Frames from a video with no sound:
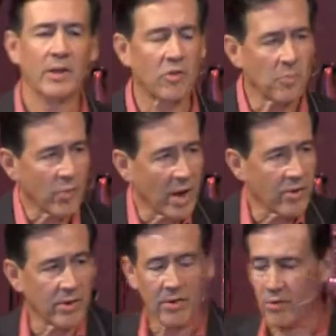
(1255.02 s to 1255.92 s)
His
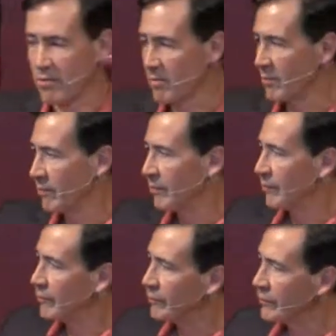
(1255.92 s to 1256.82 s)
presence
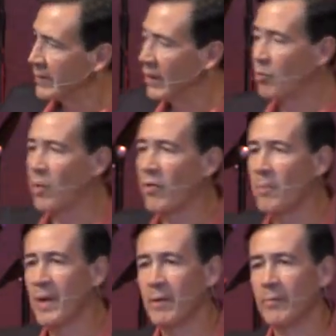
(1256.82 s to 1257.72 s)
is with
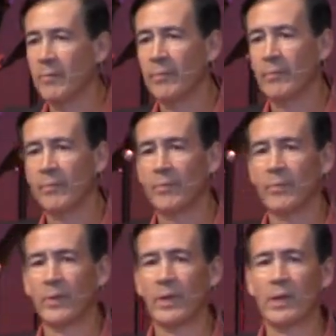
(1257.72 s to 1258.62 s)
me,
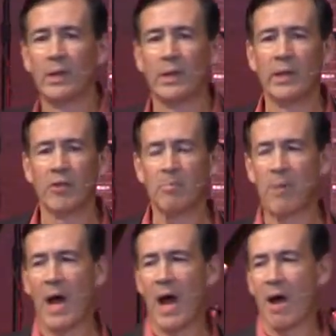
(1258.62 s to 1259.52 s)
his
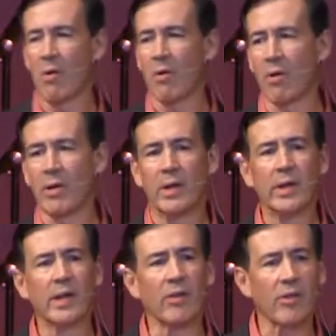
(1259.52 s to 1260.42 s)
power
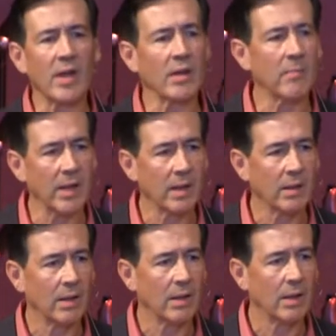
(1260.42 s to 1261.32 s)
is in me.
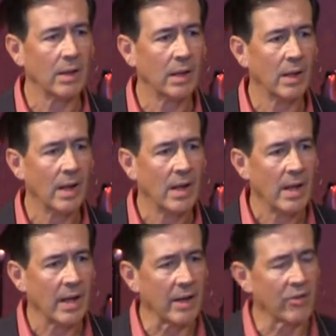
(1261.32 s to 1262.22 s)

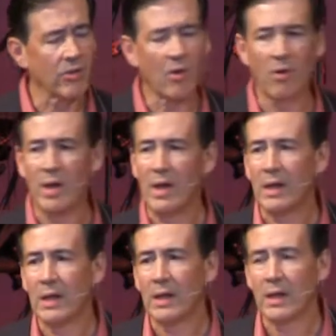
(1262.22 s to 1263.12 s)
And so
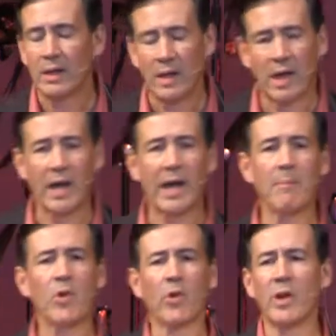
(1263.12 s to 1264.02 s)

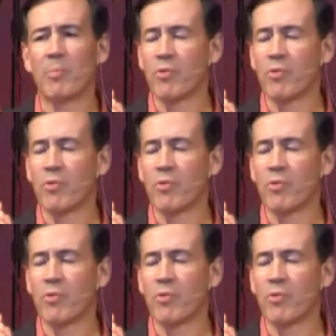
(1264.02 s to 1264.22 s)
I'm going to